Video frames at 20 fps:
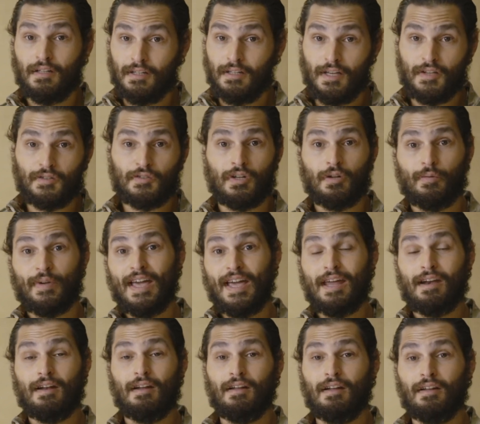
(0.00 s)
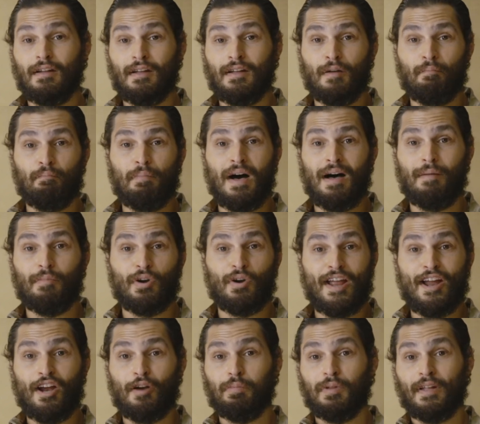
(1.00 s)
Yesterday we had a bomber
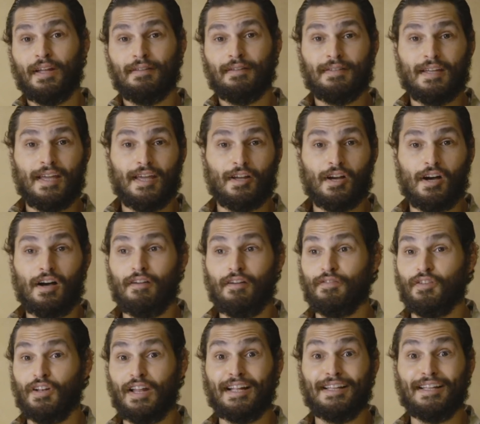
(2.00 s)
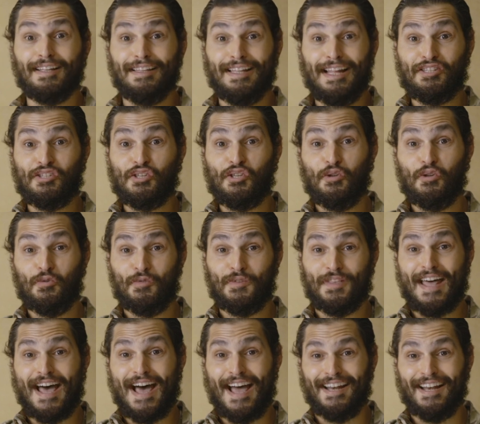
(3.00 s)
airplane take off. They're like, let's use
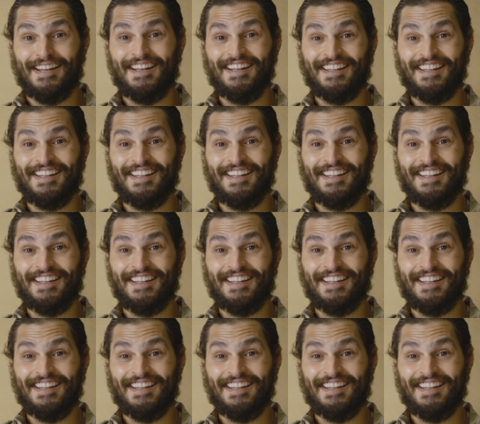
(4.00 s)
that.